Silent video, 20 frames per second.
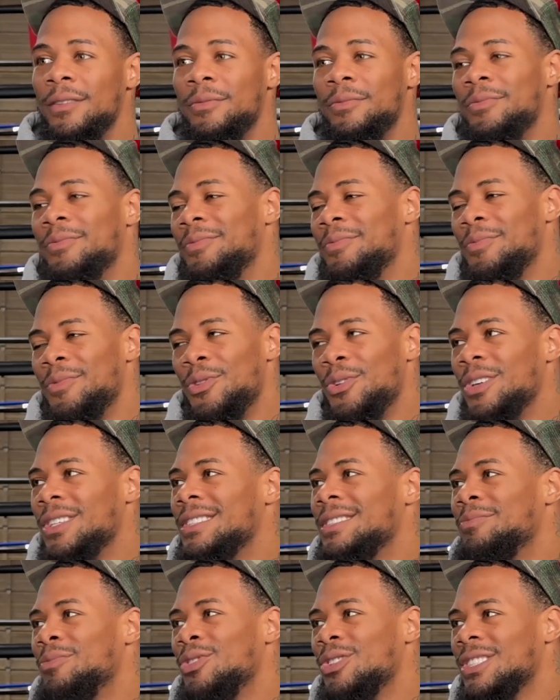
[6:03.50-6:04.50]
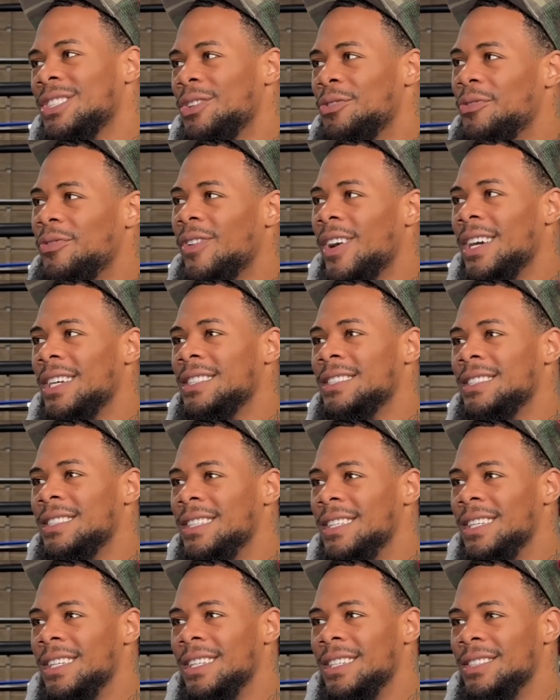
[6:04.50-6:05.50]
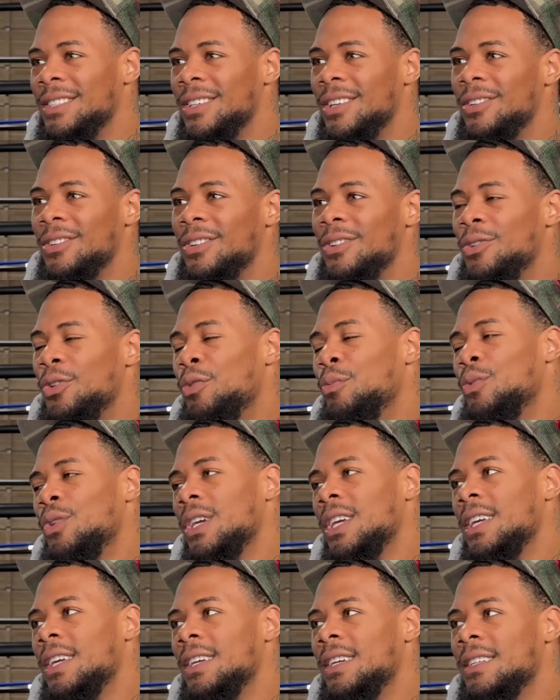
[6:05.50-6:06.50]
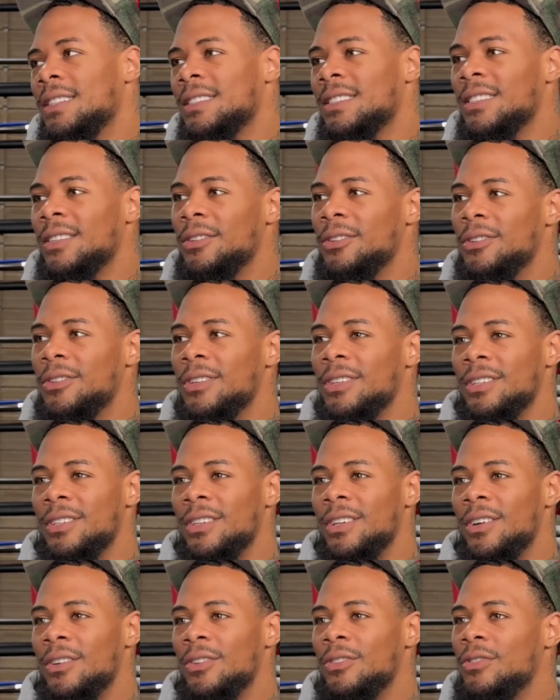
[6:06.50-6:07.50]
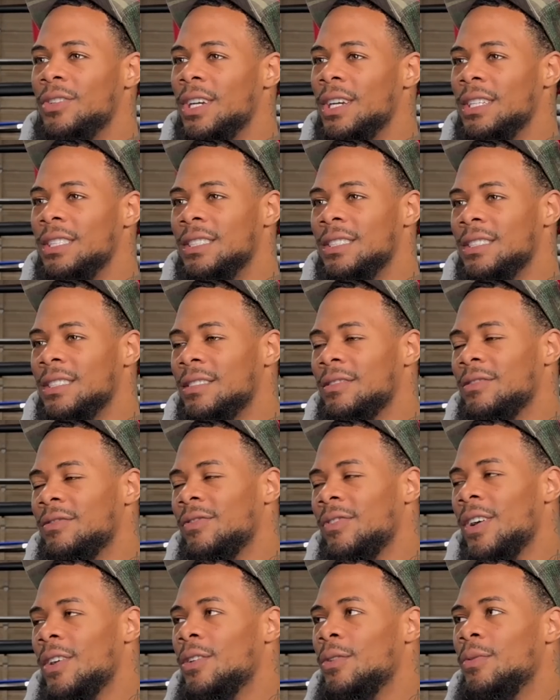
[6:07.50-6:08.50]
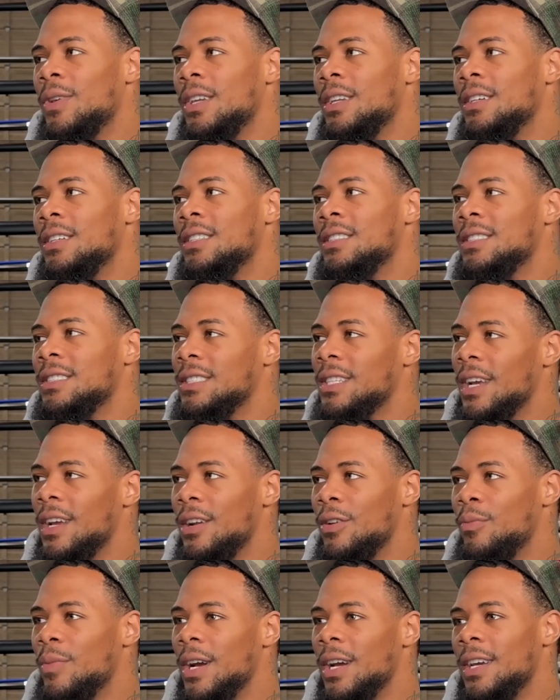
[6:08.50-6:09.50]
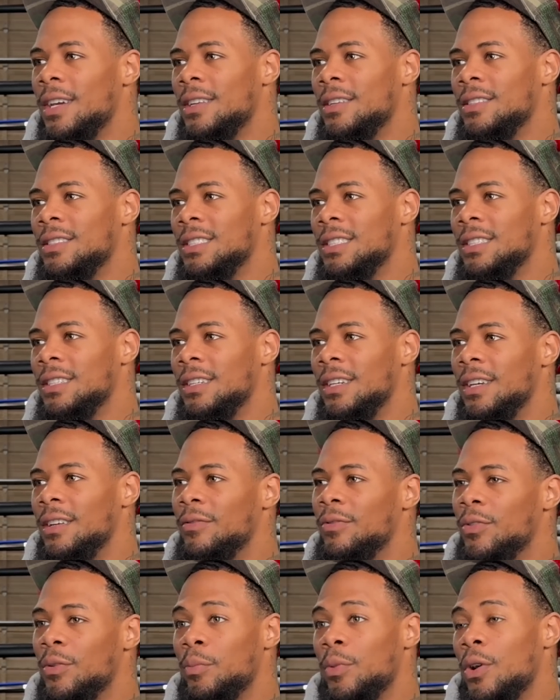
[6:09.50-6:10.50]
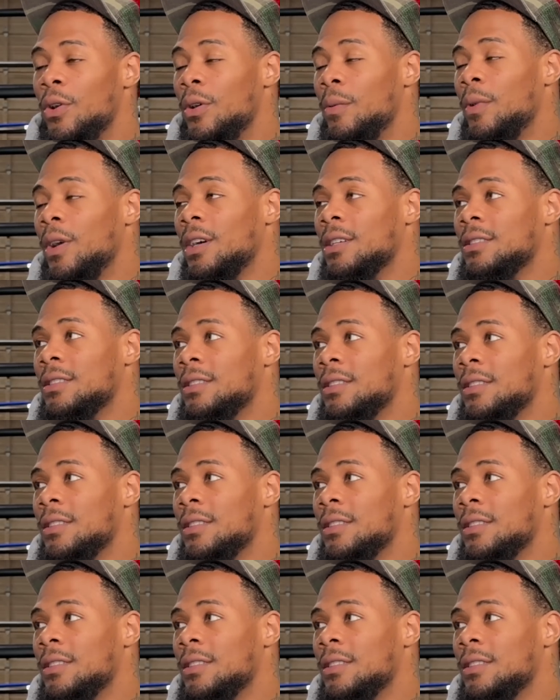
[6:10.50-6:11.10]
More so fights than the normal kids. So they just found a way to channel my energy in football and boxing.